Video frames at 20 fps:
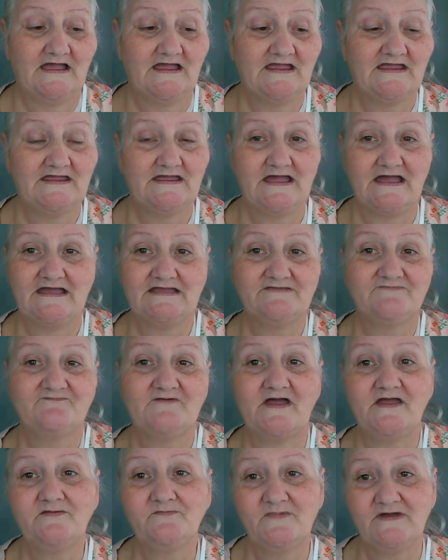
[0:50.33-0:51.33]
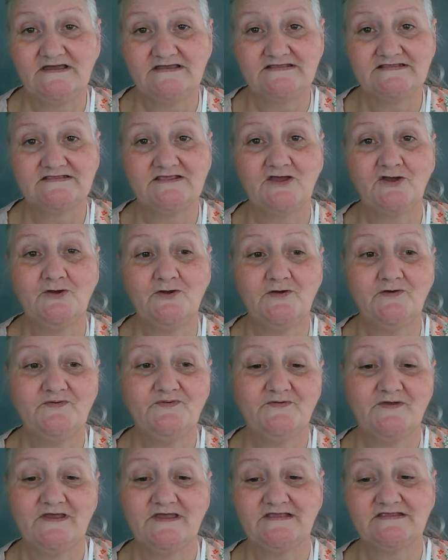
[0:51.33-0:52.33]
I find myself
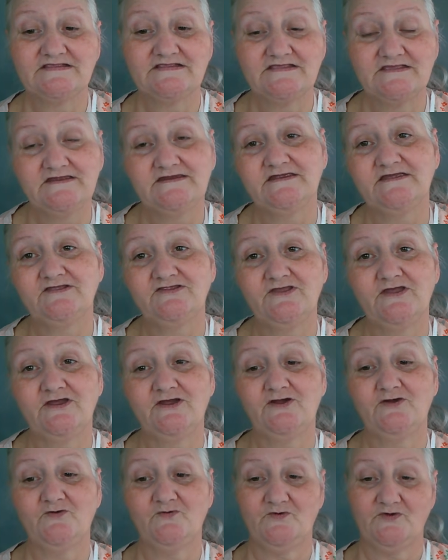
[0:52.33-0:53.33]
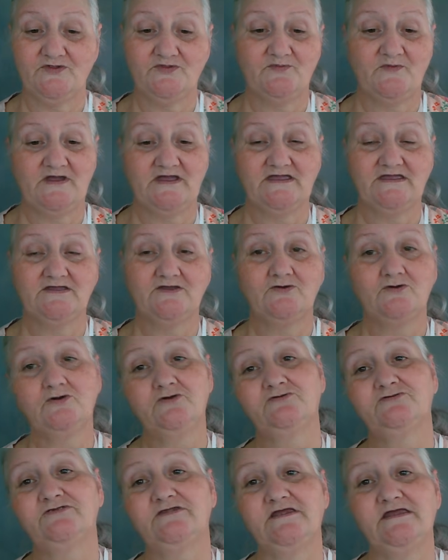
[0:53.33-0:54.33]
sitting there with my
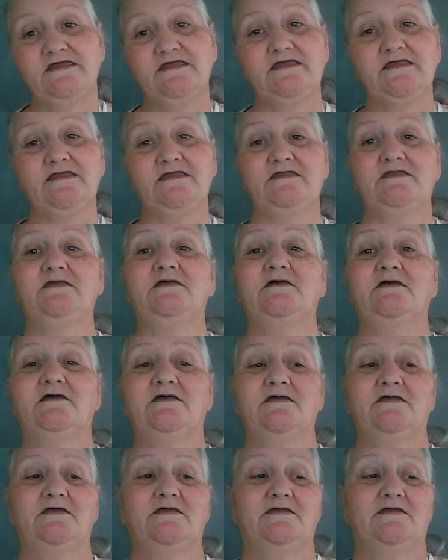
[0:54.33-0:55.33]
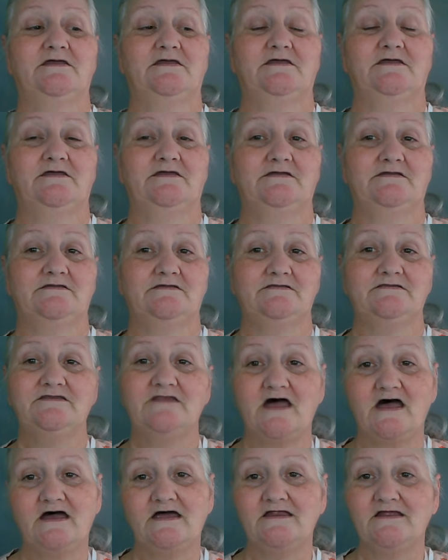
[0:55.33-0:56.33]
crochet
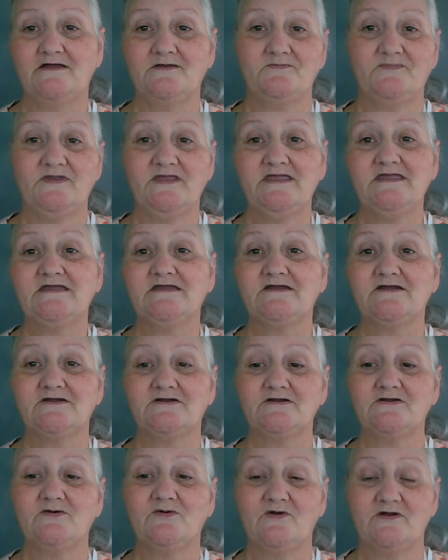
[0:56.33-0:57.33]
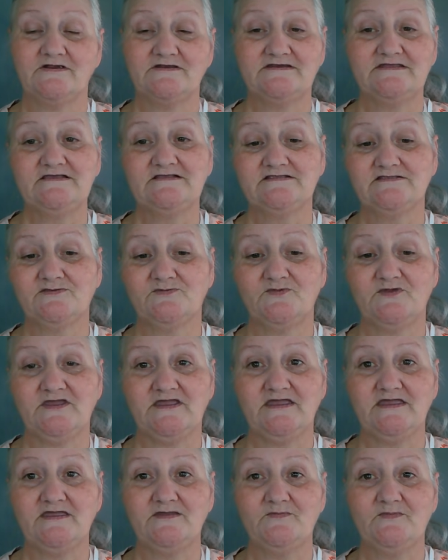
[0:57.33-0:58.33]
not up here where it needs to
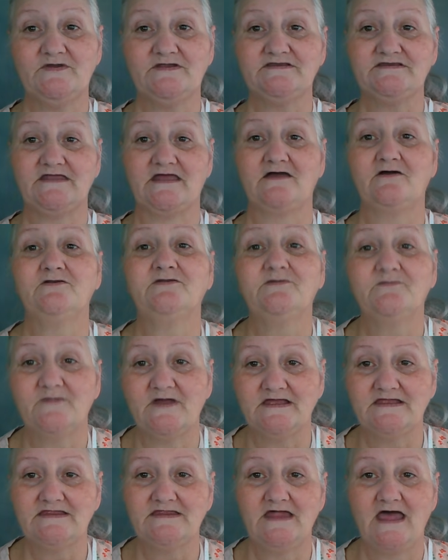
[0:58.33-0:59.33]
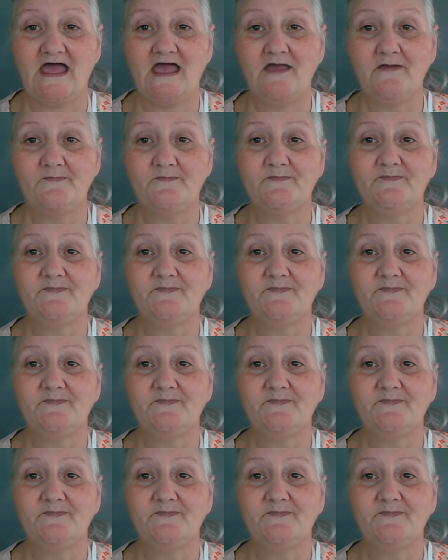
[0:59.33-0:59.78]
be, but down in my lap,